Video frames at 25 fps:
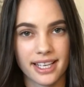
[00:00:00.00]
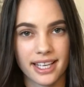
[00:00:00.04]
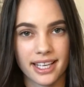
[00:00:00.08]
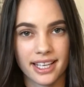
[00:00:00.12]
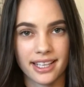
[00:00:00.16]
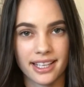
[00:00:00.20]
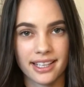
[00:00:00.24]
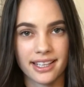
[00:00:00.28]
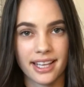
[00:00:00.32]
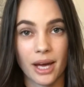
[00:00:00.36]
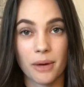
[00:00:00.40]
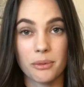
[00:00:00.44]

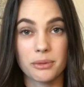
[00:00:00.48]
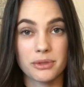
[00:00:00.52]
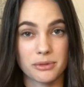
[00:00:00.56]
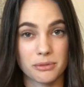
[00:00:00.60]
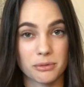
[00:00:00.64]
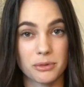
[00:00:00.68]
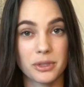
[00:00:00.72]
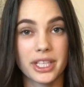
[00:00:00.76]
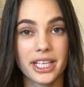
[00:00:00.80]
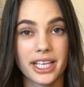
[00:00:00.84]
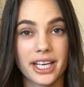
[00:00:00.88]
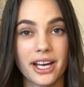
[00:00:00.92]
and that was
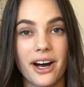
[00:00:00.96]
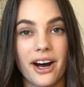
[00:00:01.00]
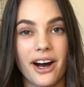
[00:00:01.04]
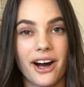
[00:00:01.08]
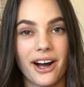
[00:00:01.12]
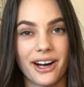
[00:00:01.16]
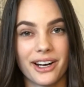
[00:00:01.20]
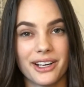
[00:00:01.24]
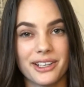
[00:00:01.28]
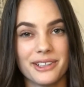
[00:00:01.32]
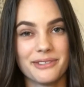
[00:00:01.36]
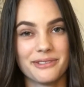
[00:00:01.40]
really
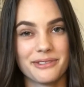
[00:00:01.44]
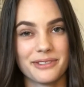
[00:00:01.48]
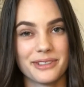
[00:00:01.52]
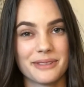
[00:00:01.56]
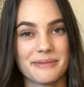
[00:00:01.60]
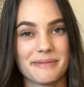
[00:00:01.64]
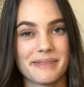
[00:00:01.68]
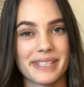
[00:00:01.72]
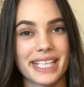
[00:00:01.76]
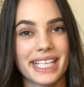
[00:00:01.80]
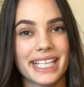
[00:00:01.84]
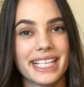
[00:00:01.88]
hard for
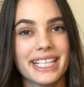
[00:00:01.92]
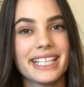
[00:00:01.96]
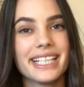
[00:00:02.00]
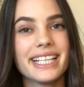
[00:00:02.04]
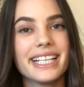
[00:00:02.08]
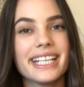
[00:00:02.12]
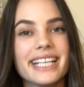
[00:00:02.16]
me.